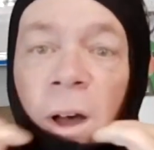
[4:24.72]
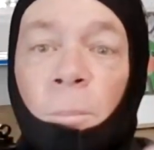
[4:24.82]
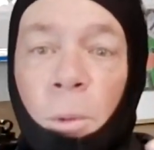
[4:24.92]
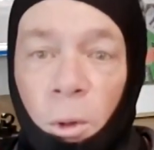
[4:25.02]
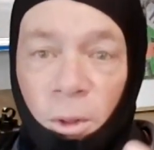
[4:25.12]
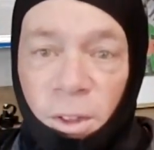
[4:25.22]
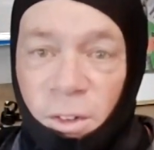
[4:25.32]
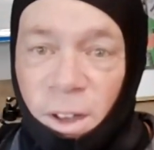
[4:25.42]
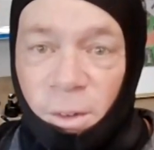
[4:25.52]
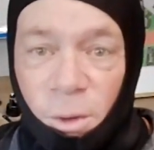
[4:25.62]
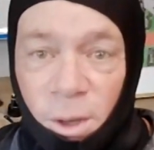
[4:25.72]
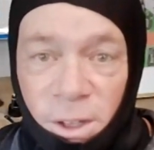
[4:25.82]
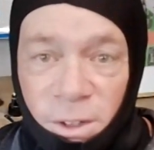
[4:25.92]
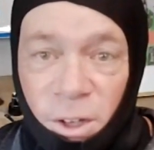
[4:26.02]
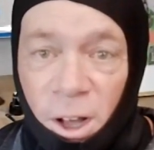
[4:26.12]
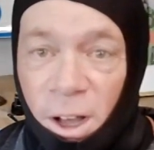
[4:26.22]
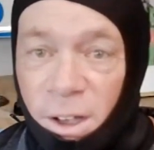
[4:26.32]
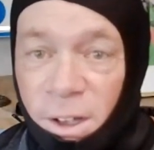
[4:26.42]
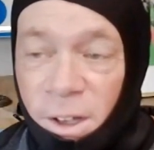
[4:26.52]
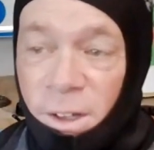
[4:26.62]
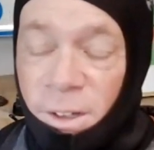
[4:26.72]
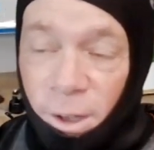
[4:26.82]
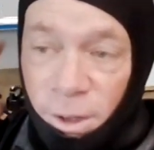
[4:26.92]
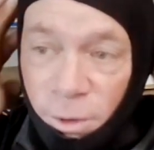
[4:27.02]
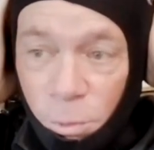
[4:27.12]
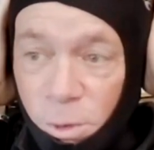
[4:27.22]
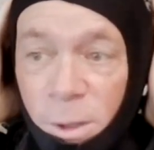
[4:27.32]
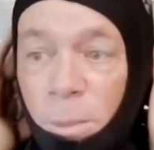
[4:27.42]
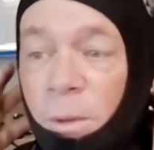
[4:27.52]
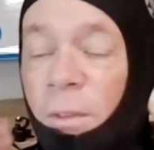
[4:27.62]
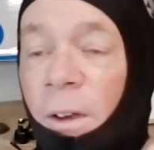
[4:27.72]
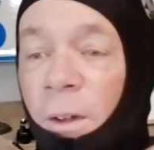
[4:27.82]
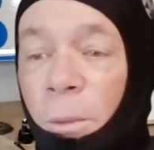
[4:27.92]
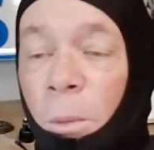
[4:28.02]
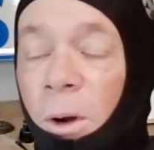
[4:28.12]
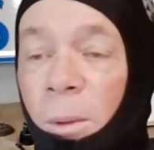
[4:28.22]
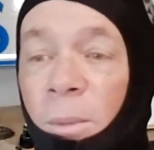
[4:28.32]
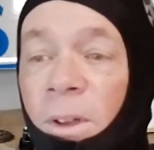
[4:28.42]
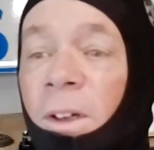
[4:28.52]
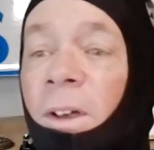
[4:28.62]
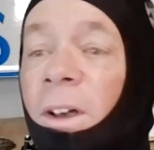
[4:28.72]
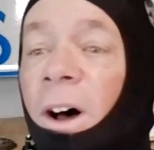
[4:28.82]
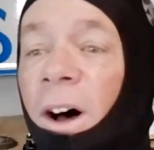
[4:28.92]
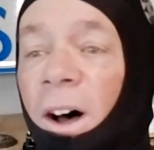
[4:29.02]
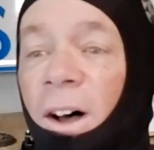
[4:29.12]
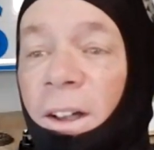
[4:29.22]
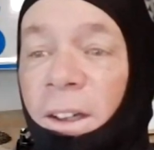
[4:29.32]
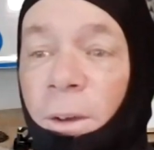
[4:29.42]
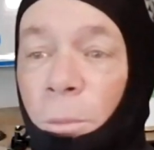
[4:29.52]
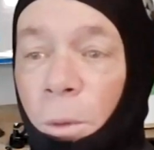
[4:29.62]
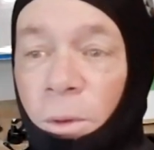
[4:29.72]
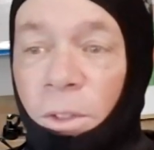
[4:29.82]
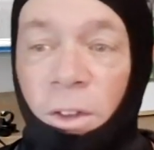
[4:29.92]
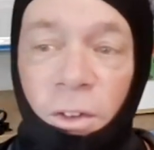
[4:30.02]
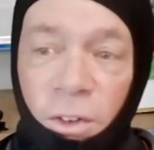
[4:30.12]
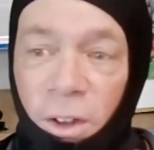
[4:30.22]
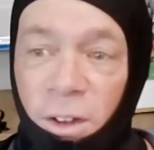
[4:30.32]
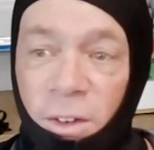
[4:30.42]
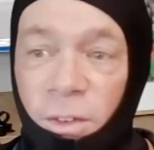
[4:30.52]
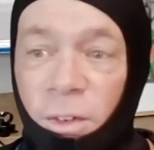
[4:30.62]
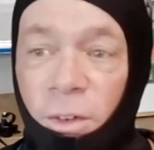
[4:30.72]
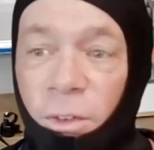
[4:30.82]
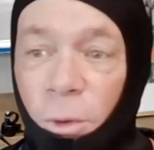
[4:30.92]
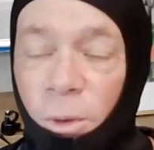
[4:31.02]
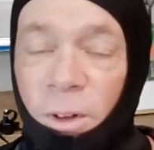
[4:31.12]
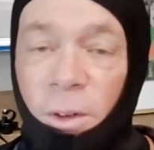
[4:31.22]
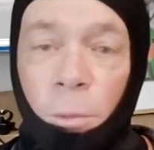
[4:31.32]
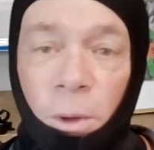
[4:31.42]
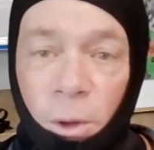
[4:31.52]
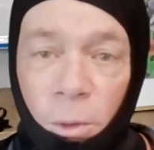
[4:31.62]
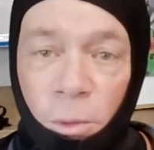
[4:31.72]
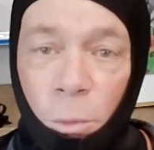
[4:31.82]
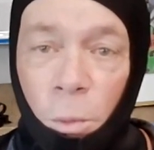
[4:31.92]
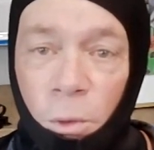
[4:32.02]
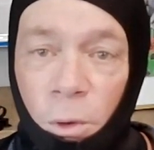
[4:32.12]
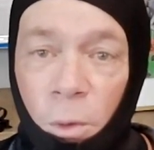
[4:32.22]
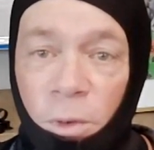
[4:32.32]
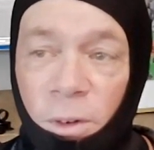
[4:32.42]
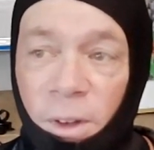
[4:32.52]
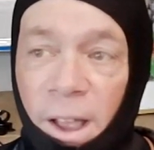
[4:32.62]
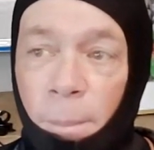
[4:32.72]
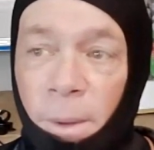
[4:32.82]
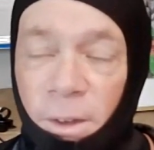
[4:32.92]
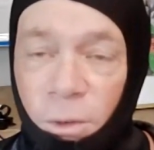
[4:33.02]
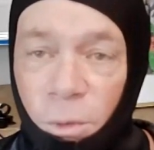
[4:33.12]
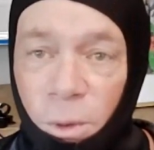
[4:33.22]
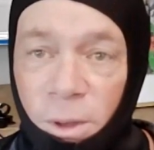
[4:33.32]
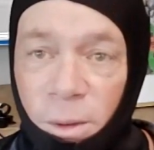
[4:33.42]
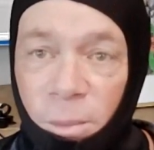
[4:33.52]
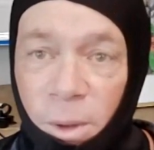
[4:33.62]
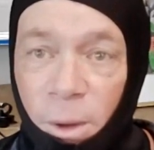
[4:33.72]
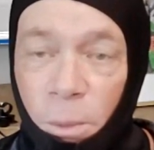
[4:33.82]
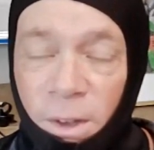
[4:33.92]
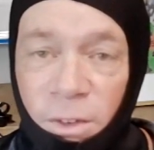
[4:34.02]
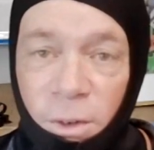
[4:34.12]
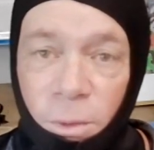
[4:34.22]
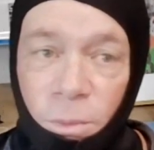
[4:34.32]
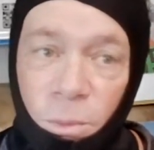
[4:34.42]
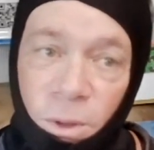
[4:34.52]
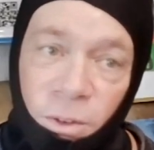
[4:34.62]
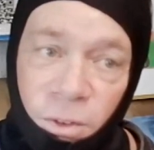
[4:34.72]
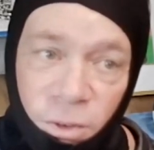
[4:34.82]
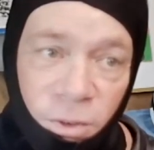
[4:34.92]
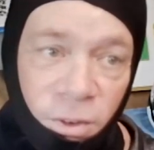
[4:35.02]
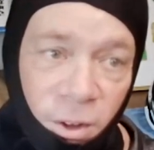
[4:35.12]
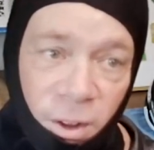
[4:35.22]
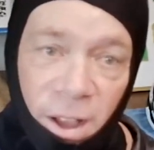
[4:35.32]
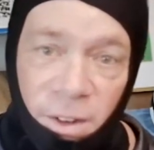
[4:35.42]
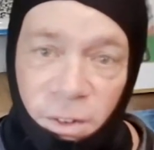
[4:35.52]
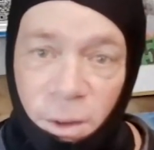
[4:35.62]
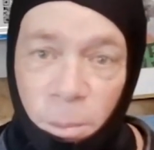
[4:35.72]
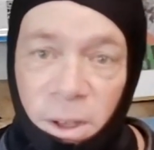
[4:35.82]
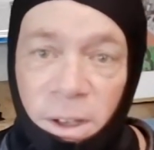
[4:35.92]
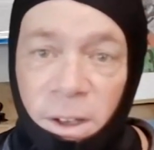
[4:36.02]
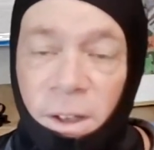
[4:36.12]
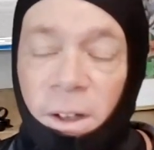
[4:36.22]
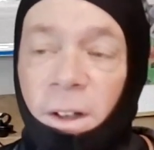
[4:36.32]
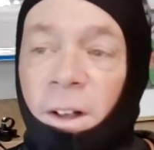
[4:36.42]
Now I'm pulling this down so I can talk. Now this will keep me fairly warm. This is short enough where it won't overlap my wetsuit, which still has to be